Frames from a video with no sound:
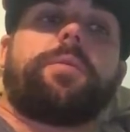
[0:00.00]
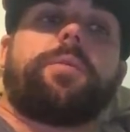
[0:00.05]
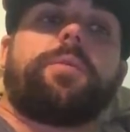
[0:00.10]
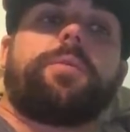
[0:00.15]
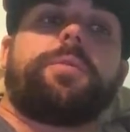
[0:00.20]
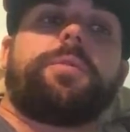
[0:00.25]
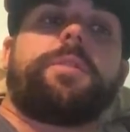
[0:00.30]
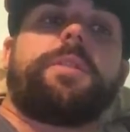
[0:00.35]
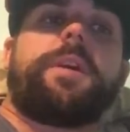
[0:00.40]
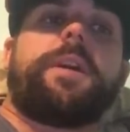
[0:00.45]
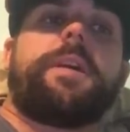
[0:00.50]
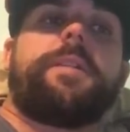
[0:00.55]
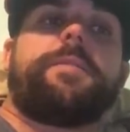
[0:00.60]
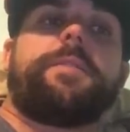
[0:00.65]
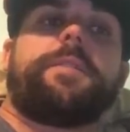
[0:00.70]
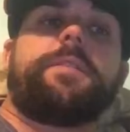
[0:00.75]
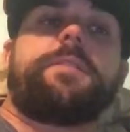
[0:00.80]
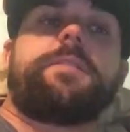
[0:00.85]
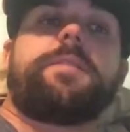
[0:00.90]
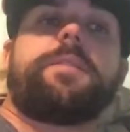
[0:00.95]
rule to the
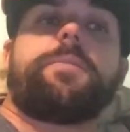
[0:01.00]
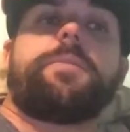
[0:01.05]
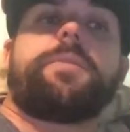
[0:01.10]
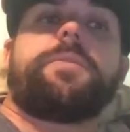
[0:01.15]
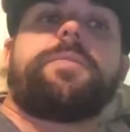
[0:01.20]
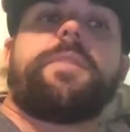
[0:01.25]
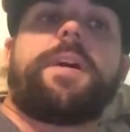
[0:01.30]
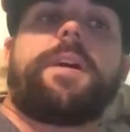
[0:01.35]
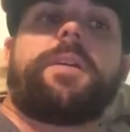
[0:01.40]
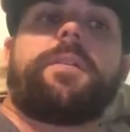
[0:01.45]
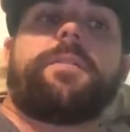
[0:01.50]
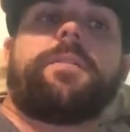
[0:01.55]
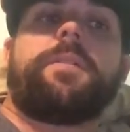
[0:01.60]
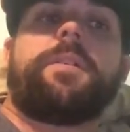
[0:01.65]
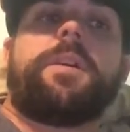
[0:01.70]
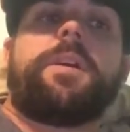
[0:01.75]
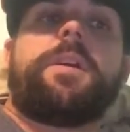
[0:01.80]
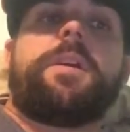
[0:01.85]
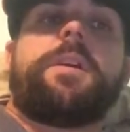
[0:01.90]
evidence that was found.